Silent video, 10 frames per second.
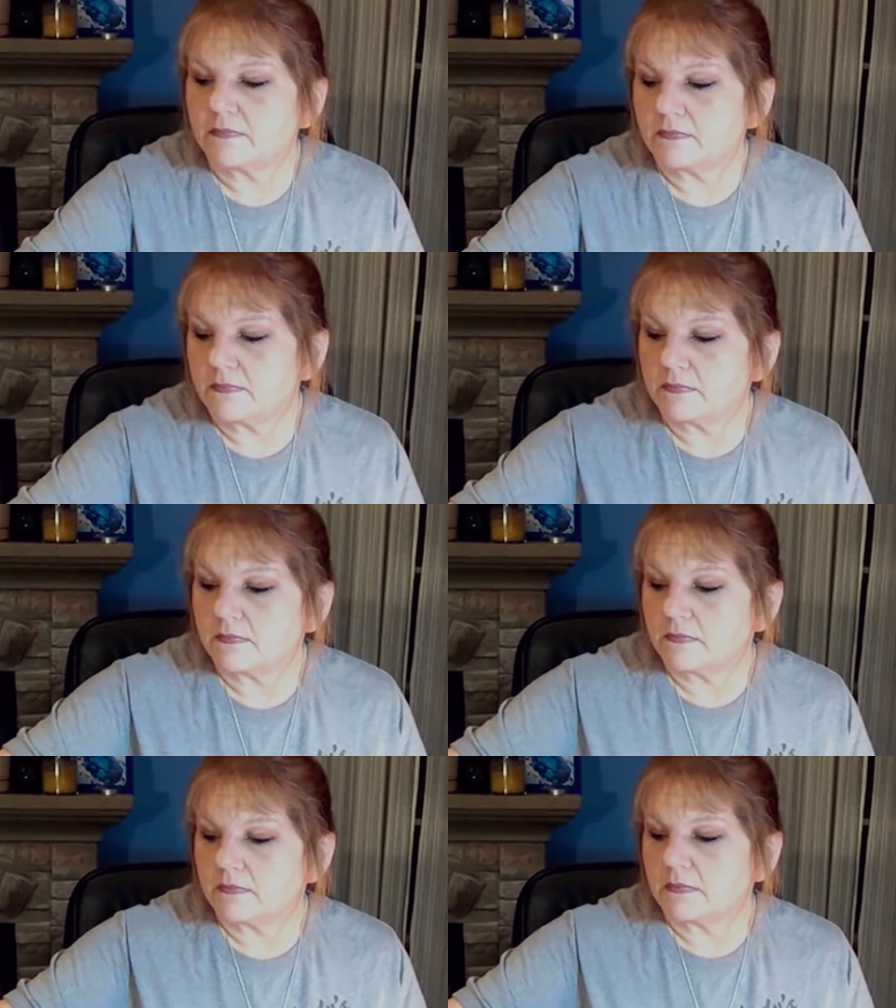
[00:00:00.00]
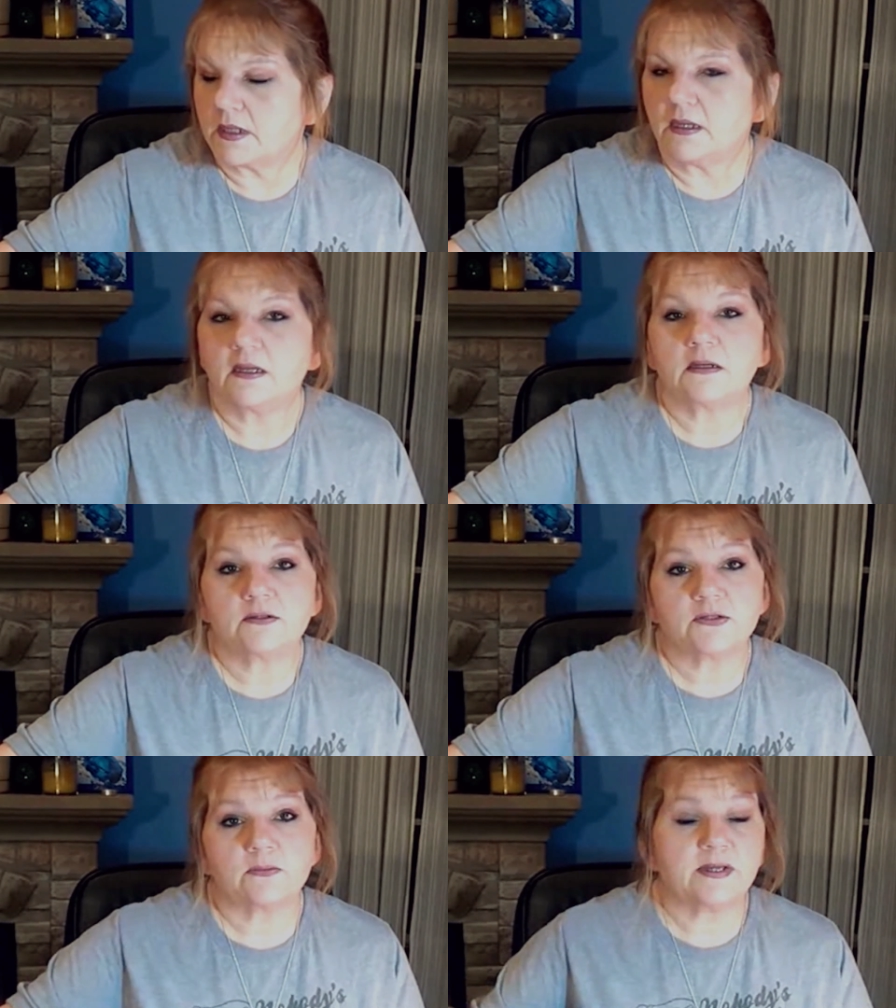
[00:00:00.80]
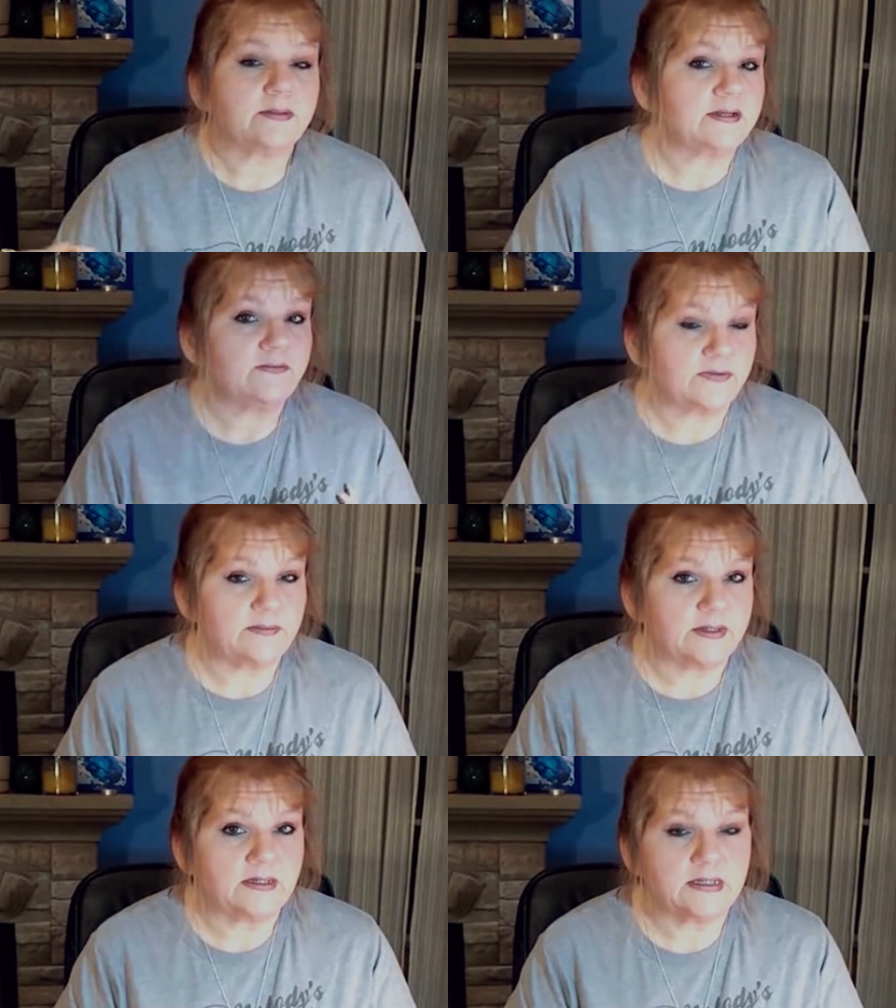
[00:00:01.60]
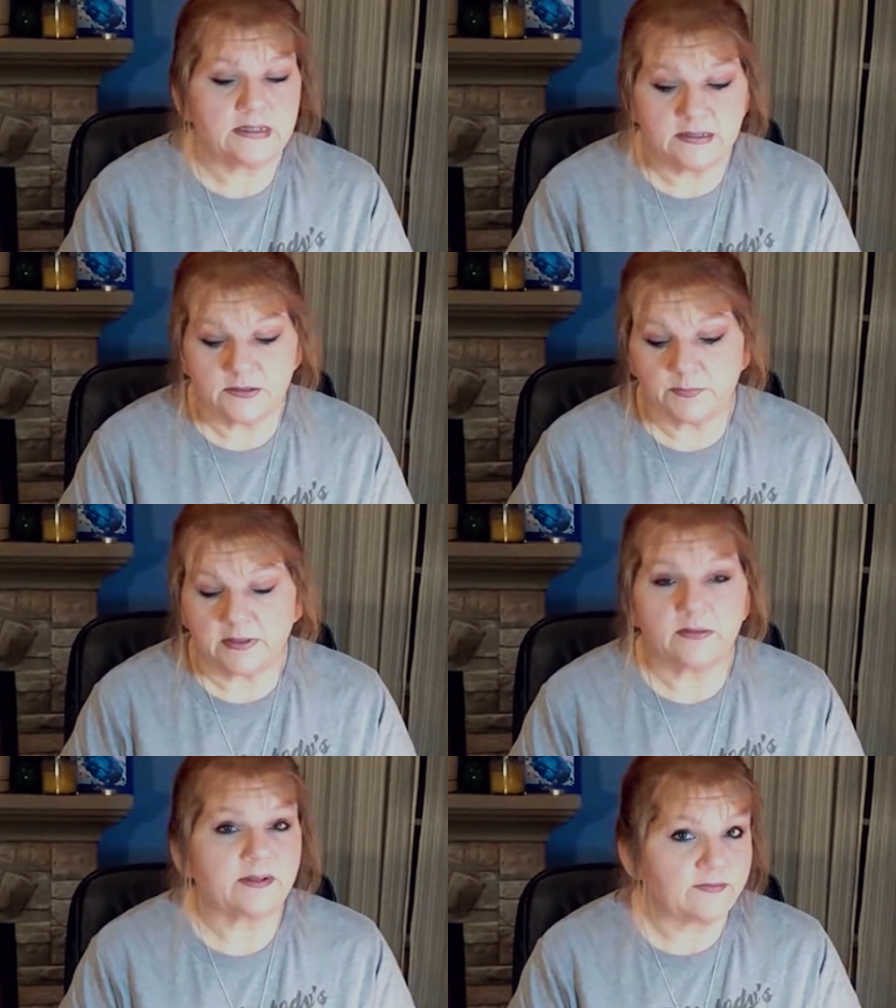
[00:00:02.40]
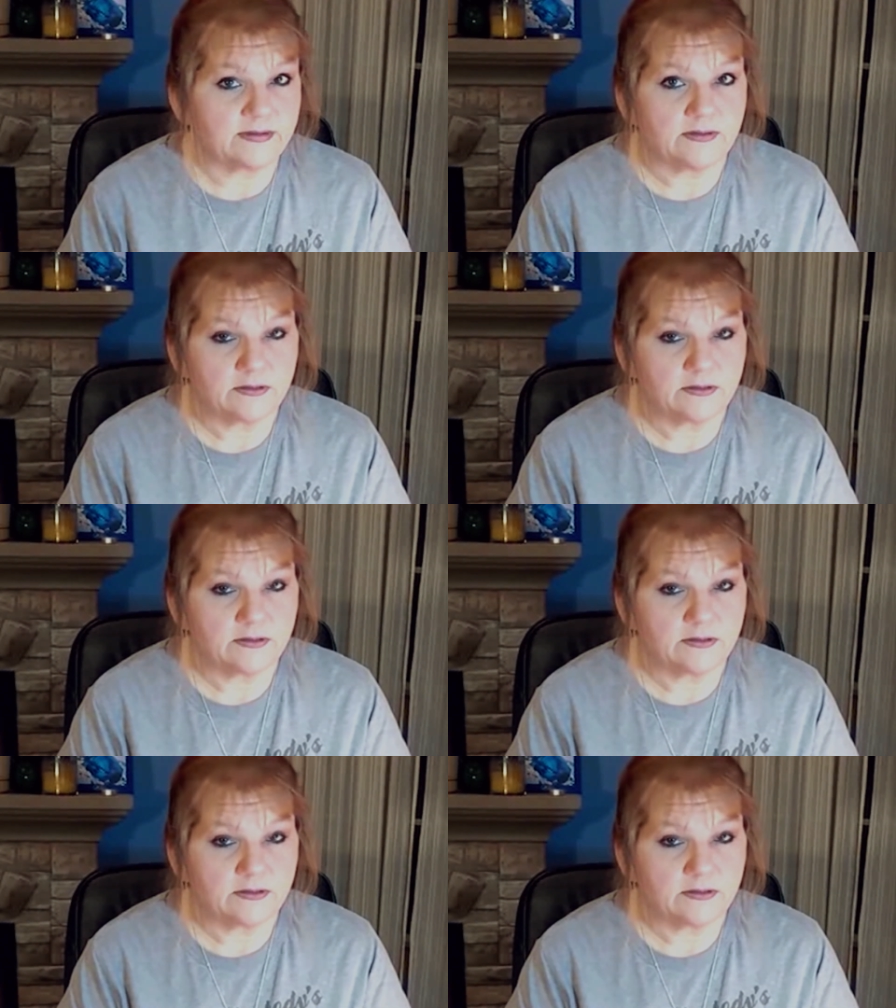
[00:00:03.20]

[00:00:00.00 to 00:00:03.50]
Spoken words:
So the Maybelline Fit Me is probably my favorite currently, but